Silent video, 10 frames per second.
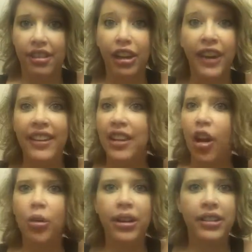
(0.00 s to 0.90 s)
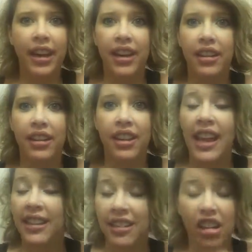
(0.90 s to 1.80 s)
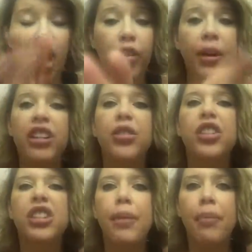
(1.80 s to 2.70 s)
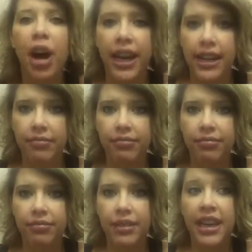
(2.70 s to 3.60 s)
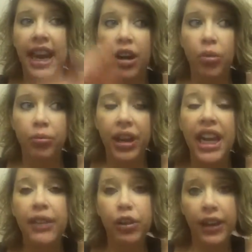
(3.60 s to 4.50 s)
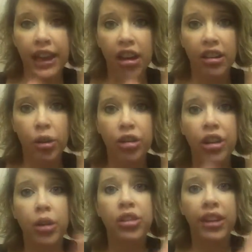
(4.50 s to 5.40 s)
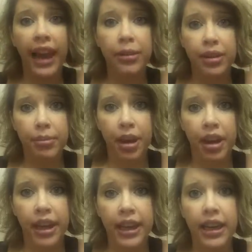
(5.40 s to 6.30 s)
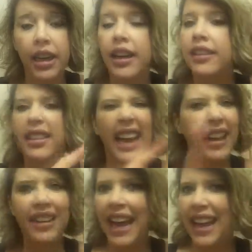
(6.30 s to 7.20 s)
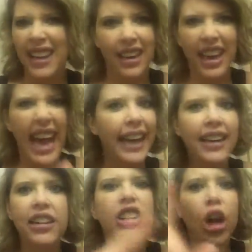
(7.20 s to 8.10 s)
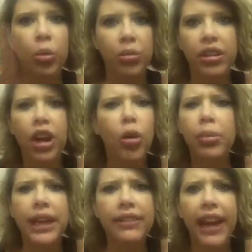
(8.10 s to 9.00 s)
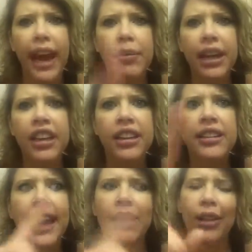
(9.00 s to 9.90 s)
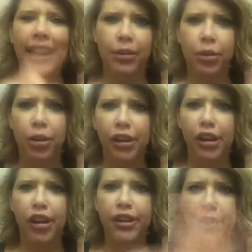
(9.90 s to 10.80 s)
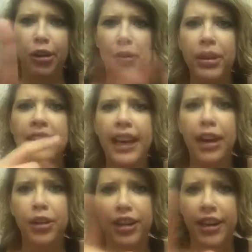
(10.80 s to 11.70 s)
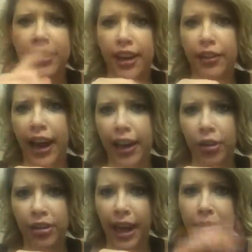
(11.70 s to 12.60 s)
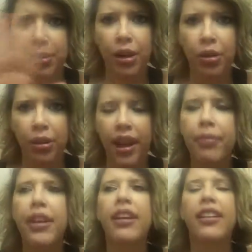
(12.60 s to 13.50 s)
Okay, that's all I want to say. That's a confirmation for somebody. Now, if you think God told you to go slap somebody, that did I don't believe that, because that don't line up with the word of God. So don't be saying Christina said I can go slap you. Don't do that.